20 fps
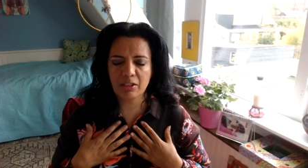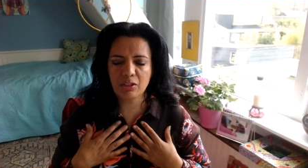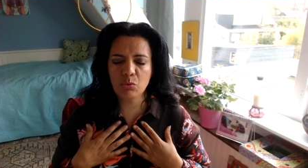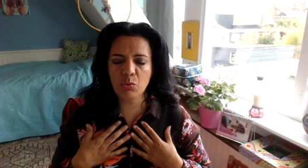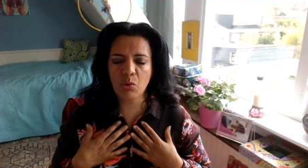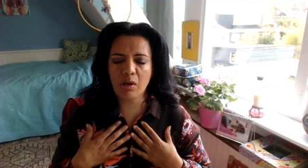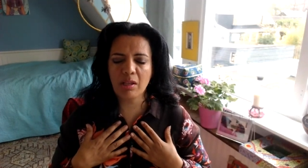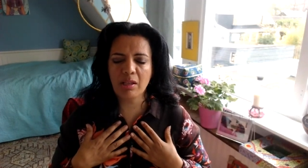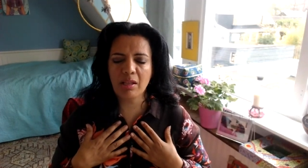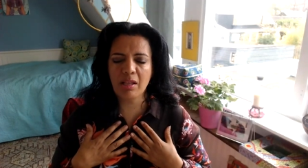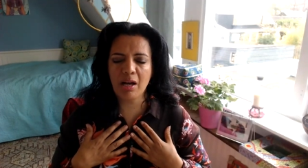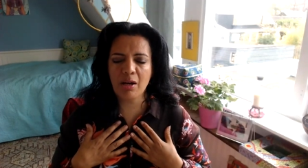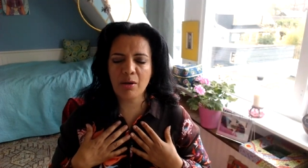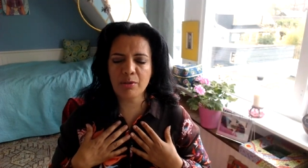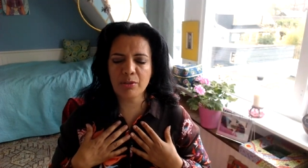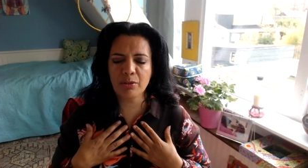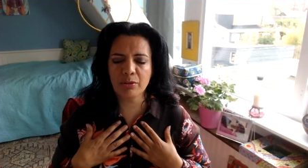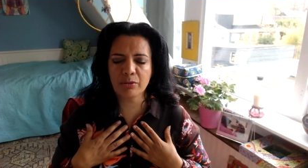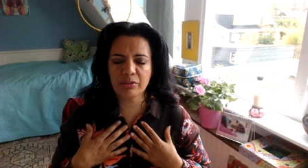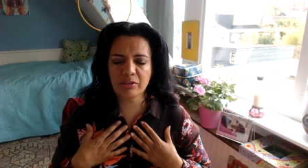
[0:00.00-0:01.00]
You
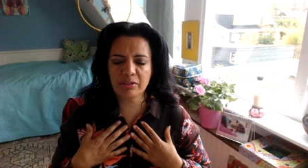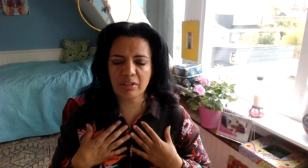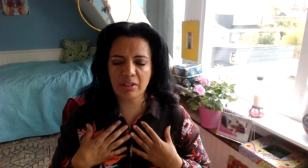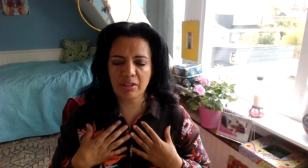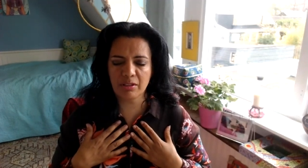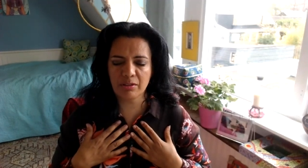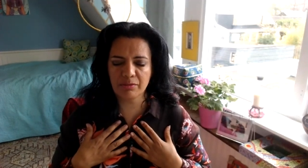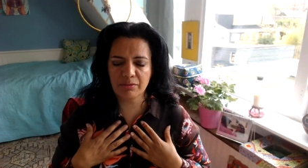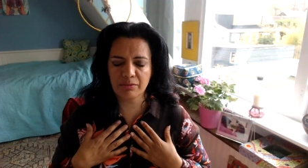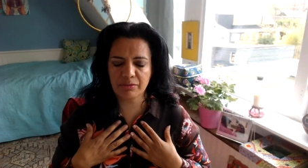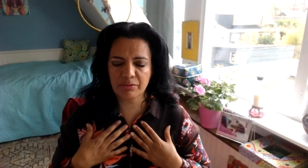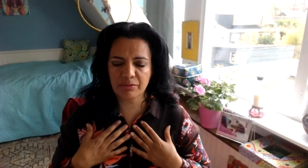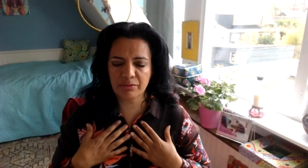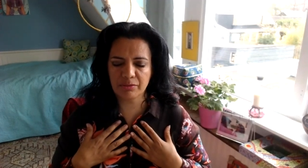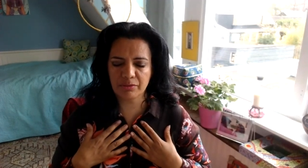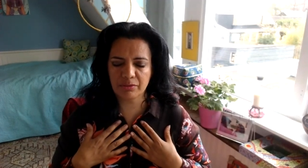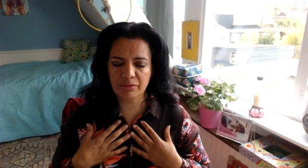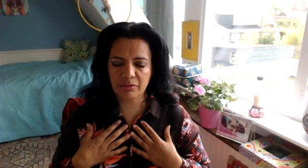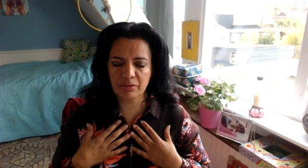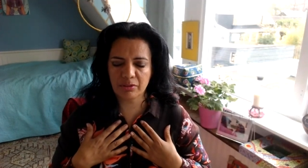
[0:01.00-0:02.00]
allow yourself
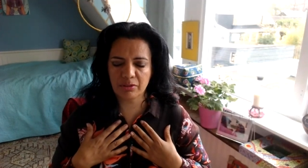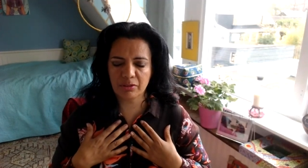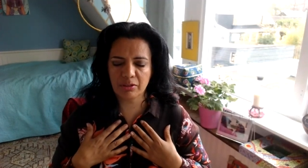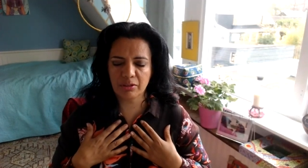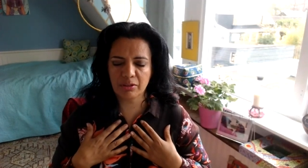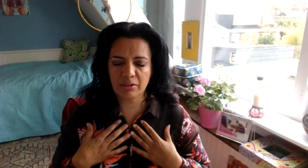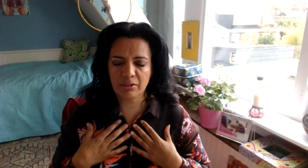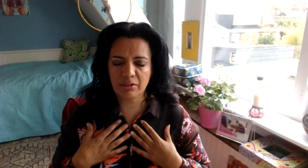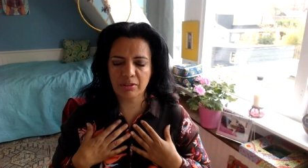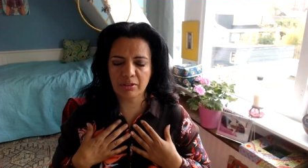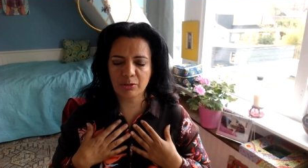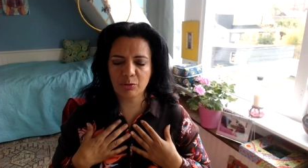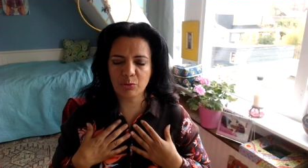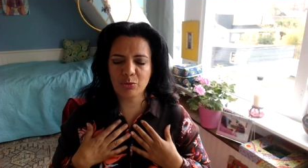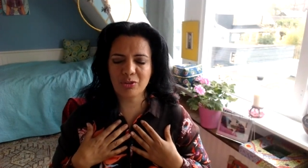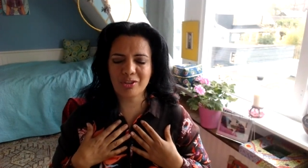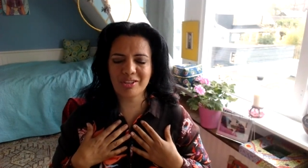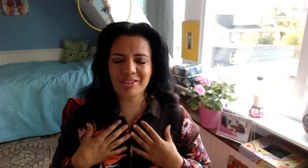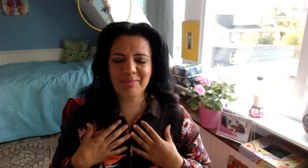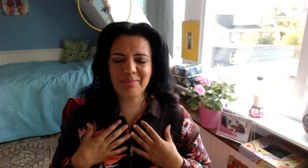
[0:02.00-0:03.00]

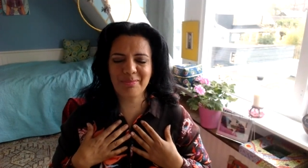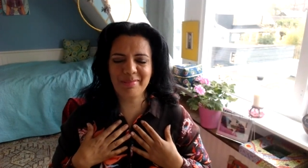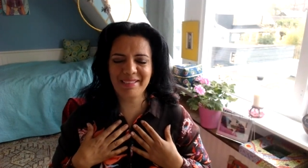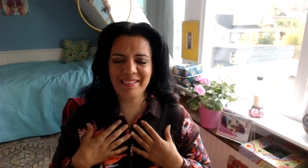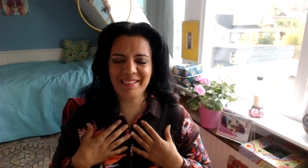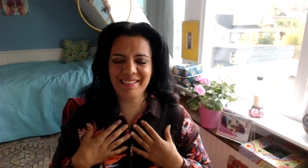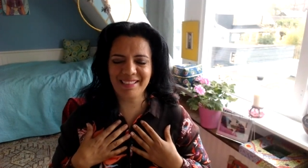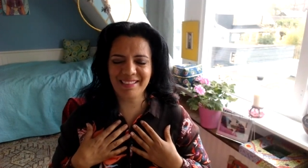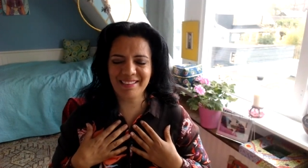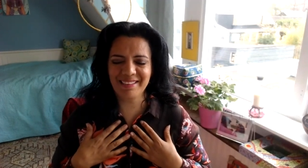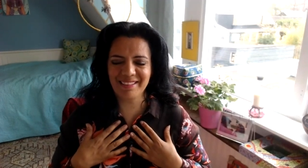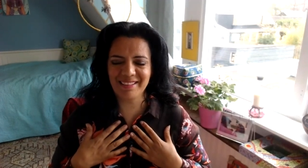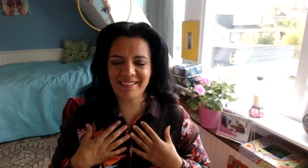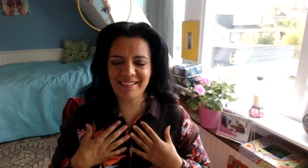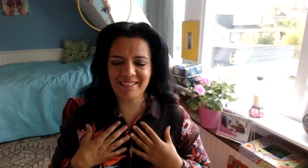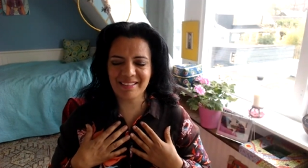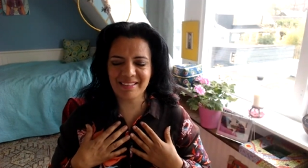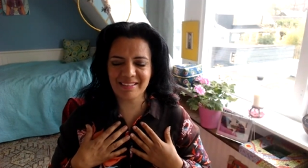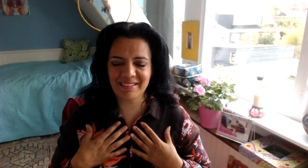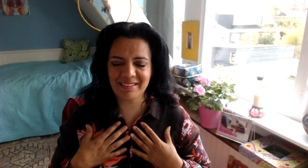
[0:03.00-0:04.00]
to just be in
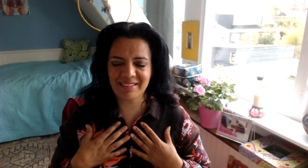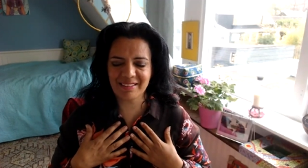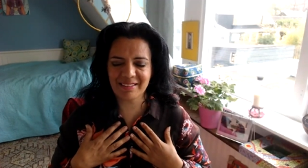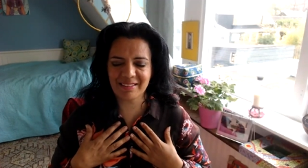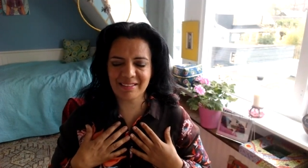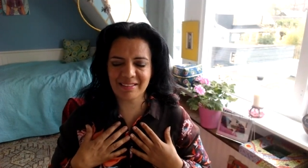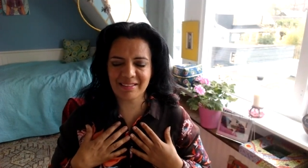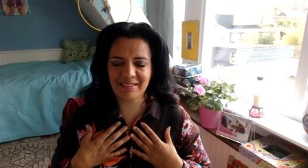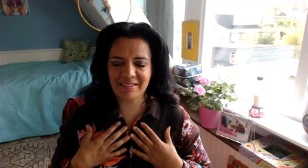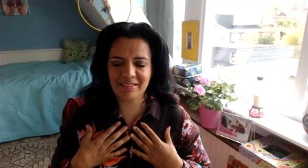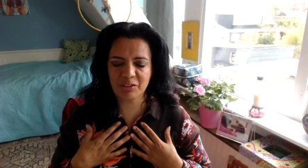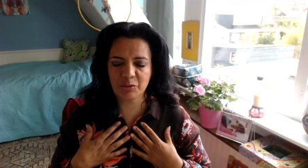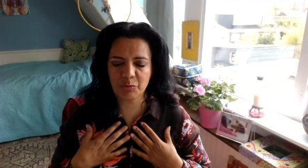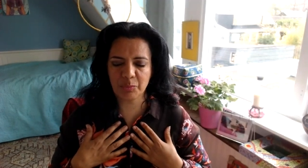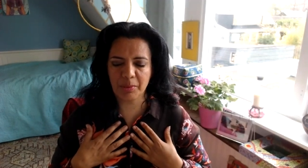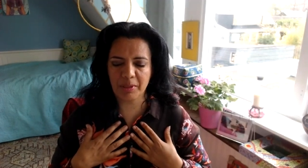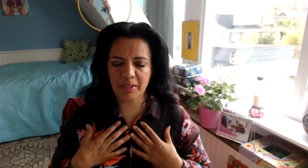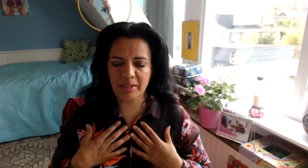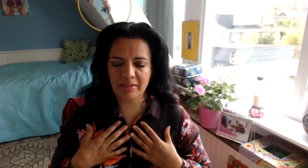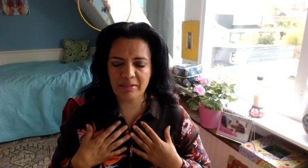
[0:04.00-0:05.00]
this
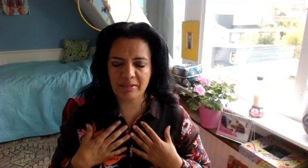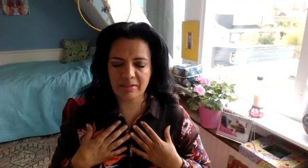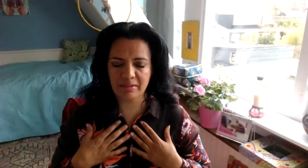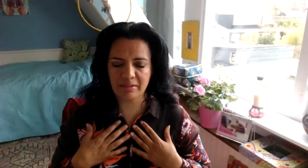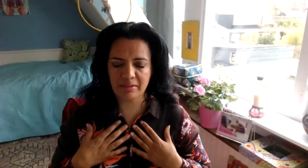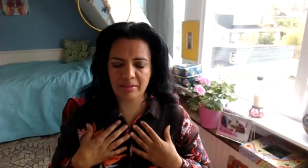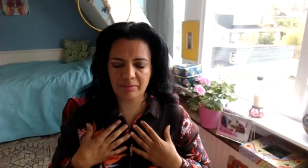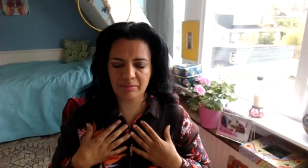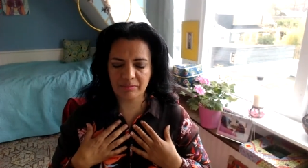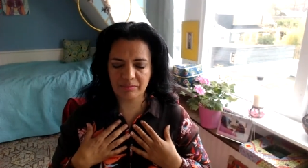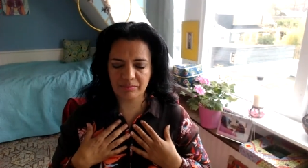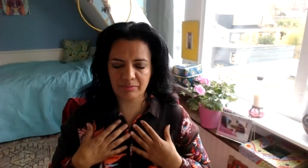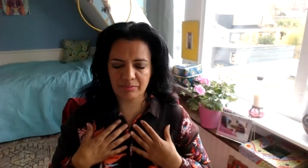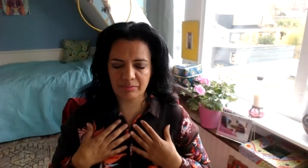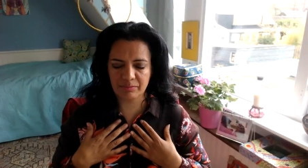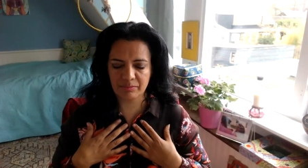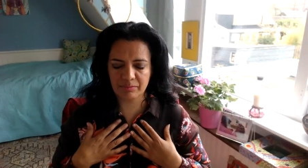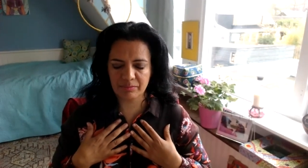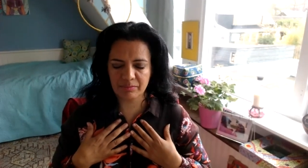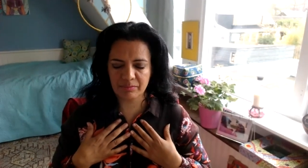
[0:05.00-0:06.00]
space.
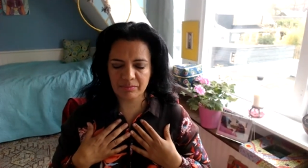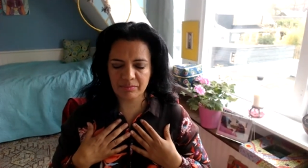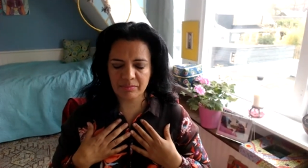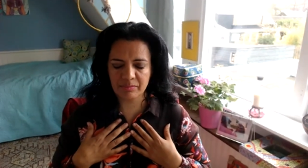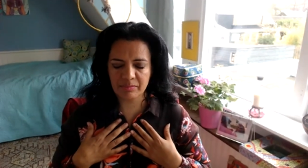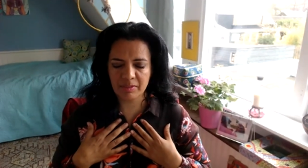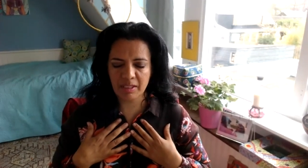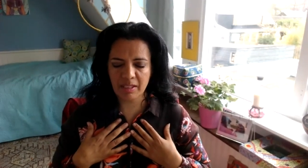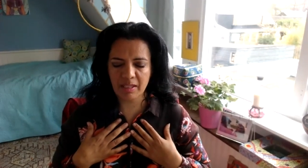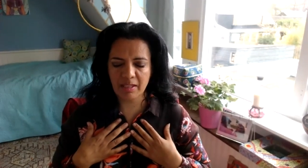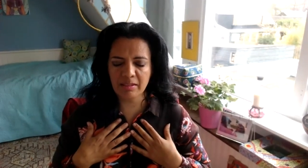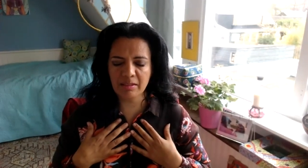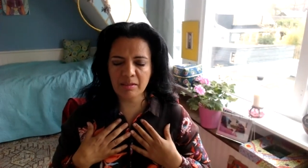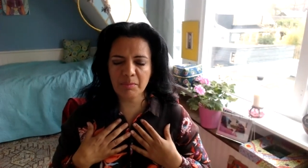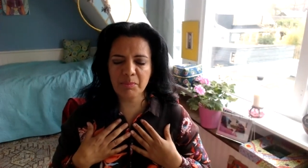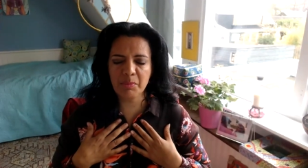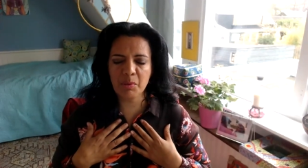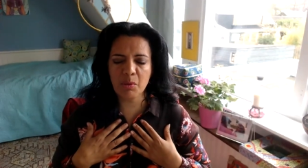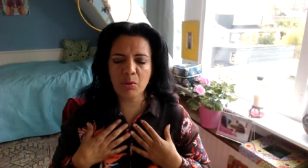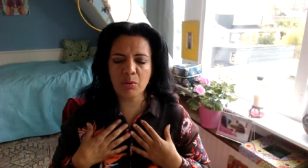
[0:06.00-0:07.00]
And
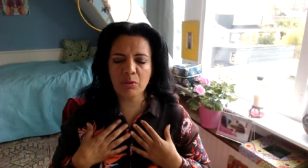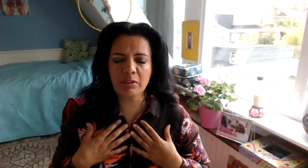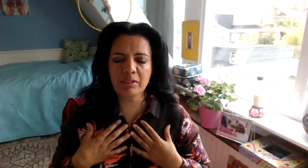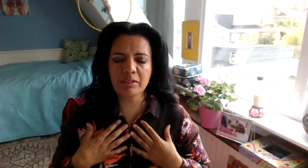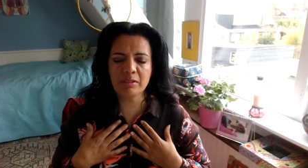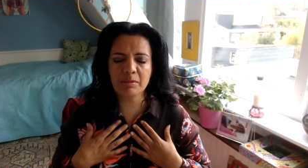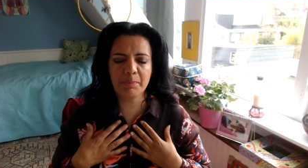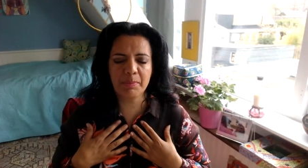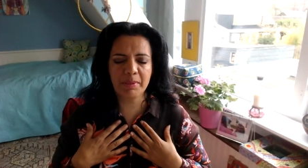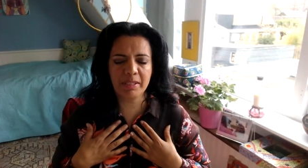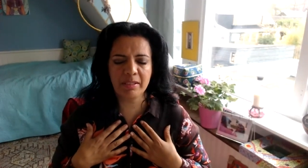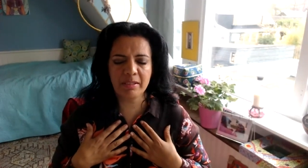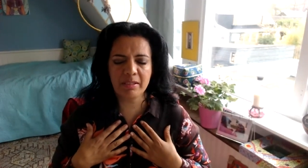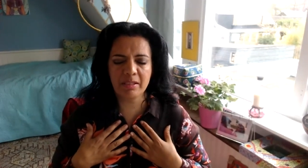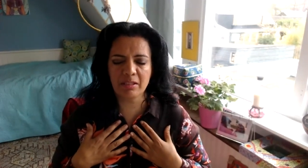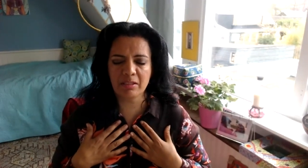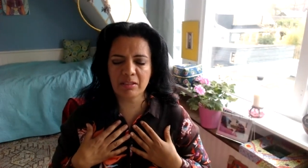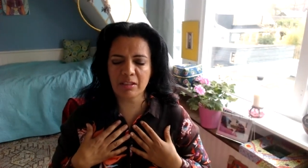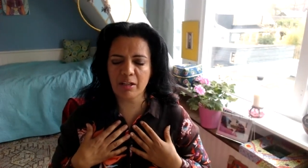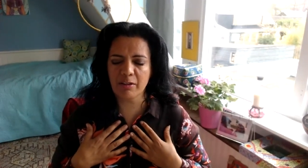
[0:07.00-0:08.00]
the ball is
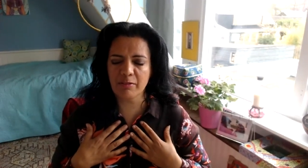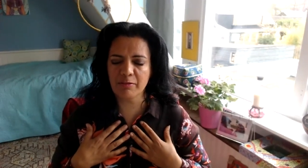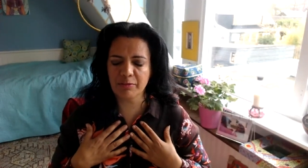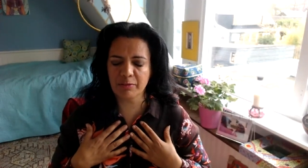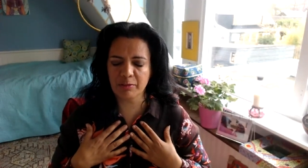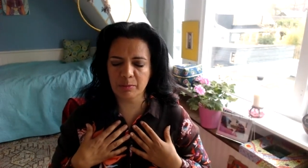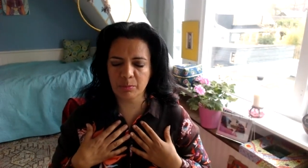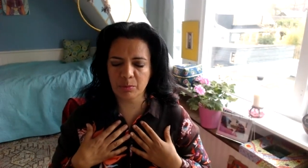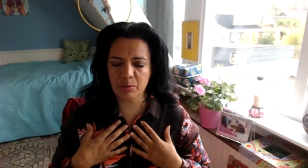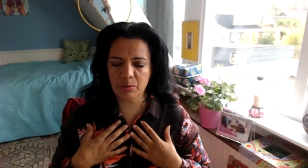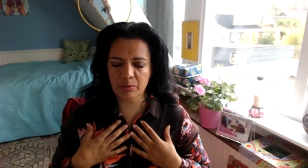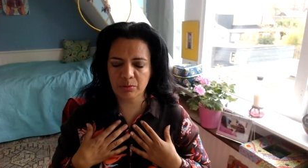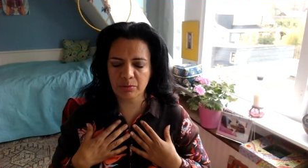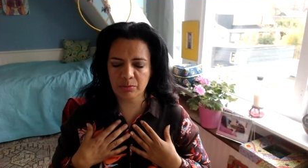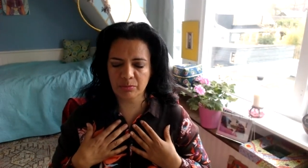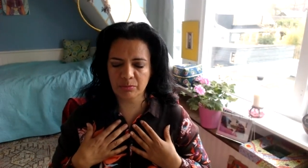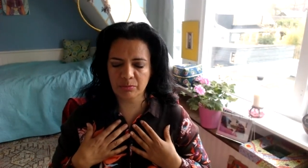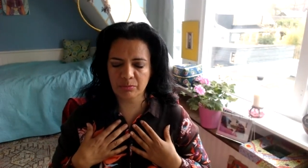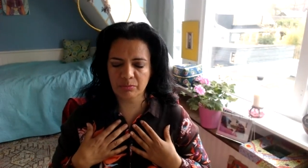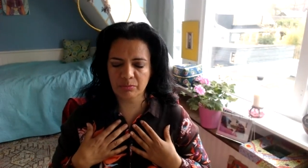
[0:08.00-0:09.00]
big and comfortable